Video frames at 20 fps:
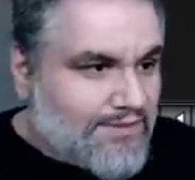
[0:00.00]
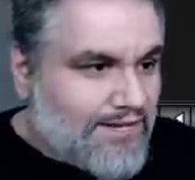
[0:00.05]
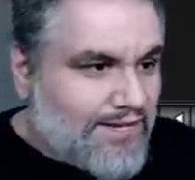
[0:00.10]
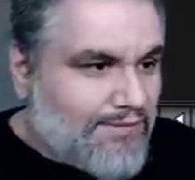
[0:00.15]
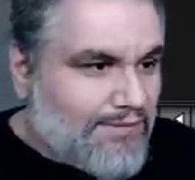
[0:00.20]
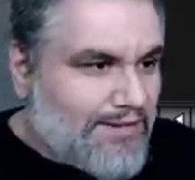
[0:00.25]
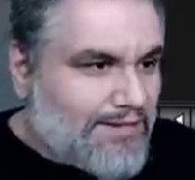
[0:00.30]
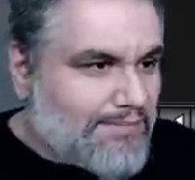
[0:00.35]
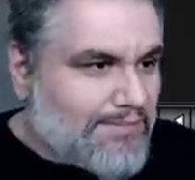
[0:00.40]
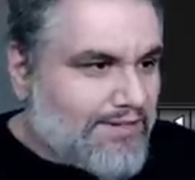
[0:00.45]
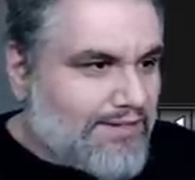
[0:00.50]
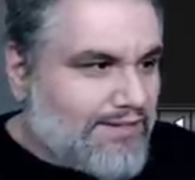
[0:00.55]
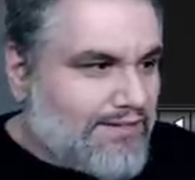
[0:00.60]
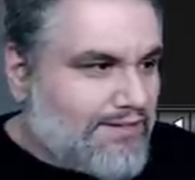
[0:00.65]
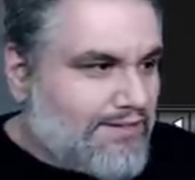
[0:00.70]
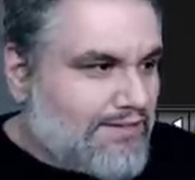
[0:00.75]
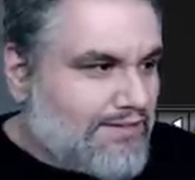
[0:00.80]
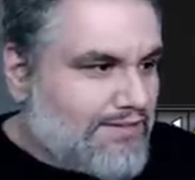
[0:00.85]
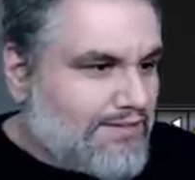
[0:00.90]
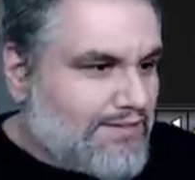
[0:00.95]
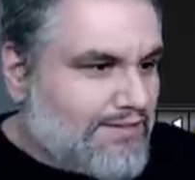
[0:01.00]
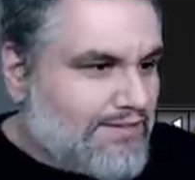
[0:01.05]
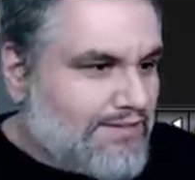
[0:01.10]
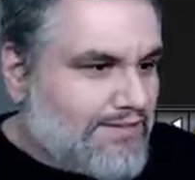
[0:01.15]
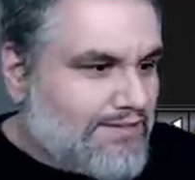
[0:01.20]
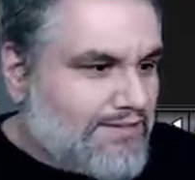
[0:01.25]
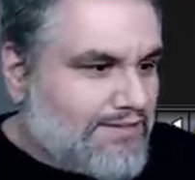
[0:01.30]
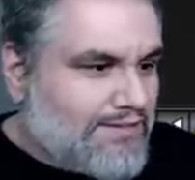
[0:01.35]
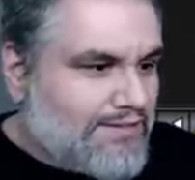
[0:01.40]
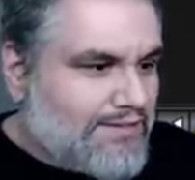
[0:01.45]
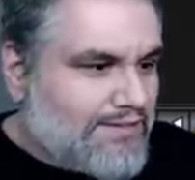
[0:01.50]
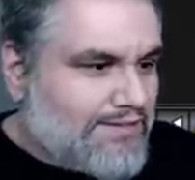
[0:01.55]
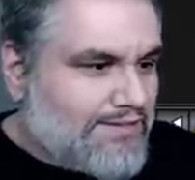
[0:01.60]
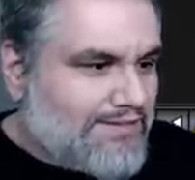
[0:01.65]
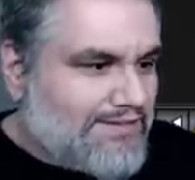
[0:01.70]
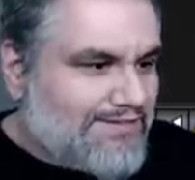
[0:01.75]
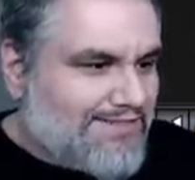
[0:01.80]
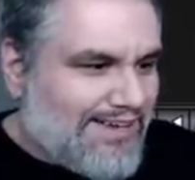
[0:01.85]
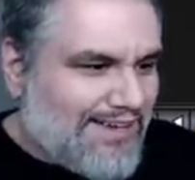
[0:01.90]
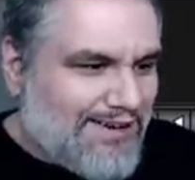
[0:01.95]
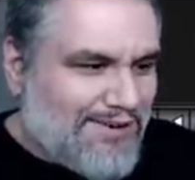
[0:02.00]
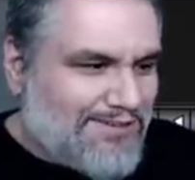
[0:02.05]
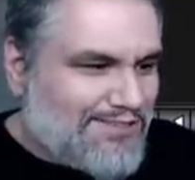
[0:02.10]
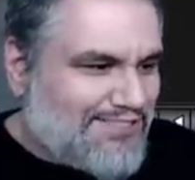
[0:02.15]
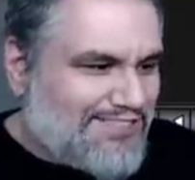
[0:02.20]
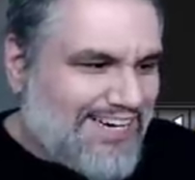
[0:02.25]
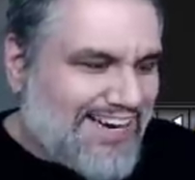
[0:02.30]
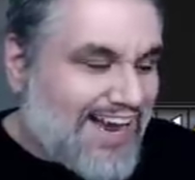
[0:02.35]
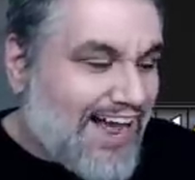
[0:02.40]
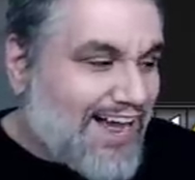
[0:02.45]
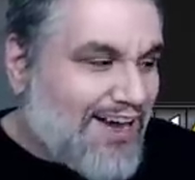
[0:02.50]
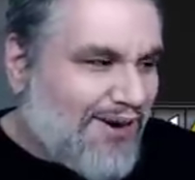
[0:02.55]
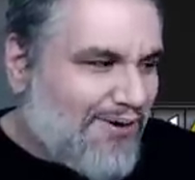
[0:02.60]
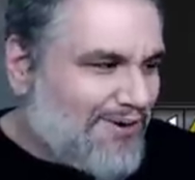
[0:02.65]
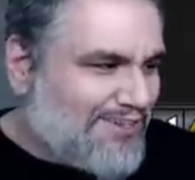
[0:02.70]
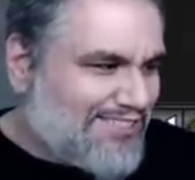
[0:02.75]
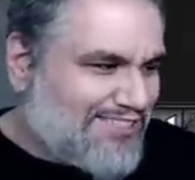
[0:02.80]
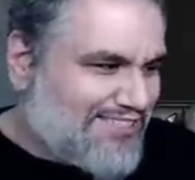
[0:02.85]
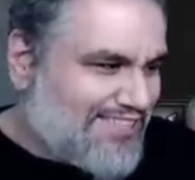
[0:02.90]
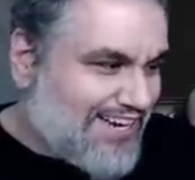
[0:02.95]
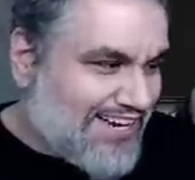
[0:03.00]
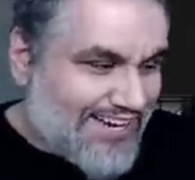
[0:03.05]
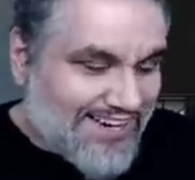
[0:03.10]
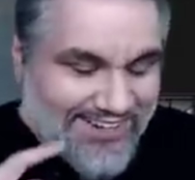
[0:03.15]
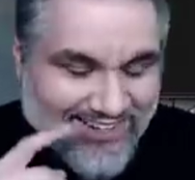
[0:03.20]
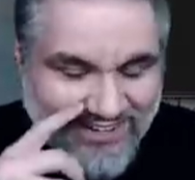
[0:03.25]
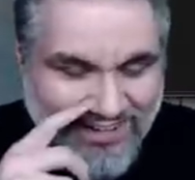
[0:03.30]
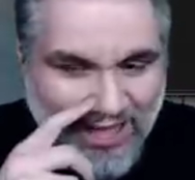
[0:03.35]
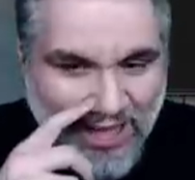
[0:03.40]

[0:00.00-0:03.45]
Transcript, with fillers: Hey, wait Don't worry, it's friends and family. I always check. I always check.